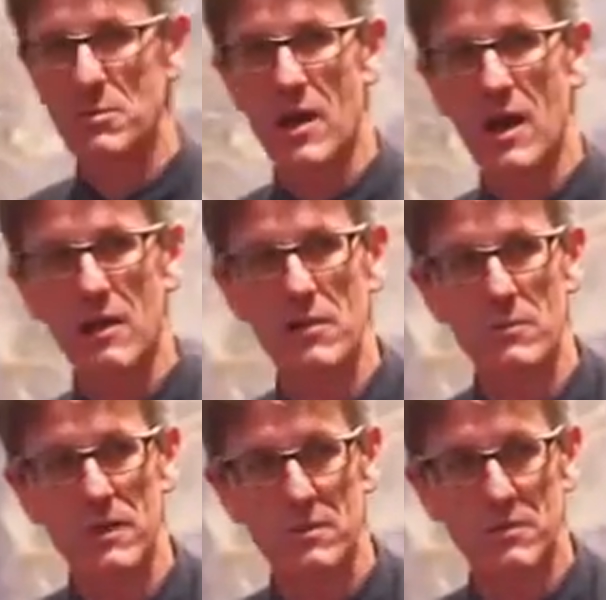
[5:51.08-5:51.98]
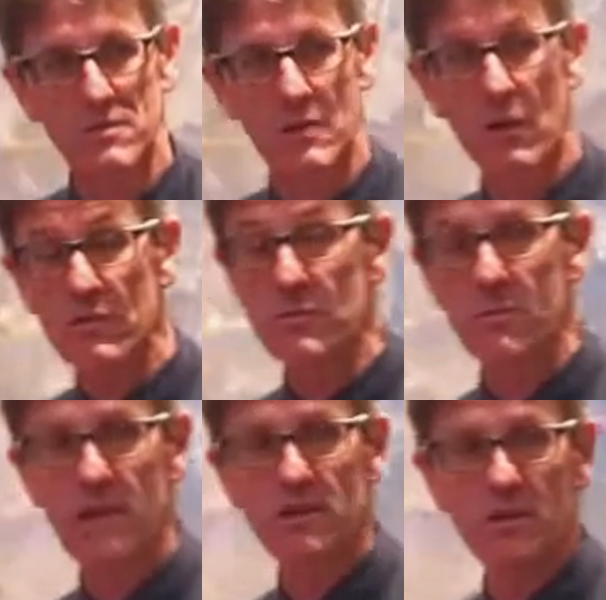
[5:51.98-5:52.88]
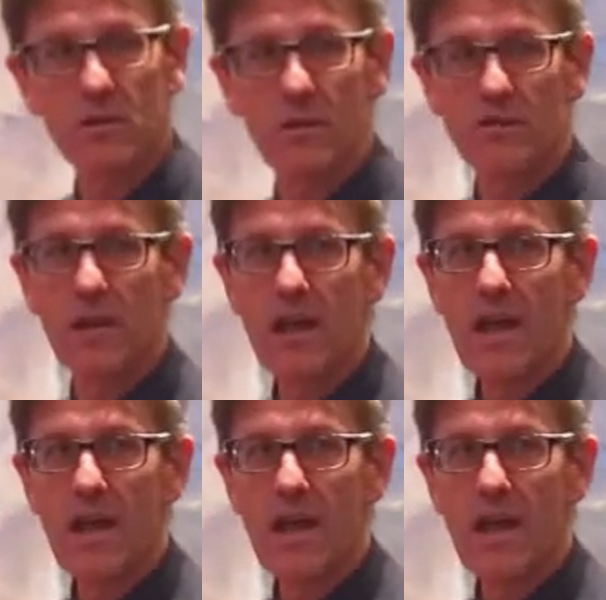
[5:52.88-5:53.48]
myeloma, which a lot of you may have heard of,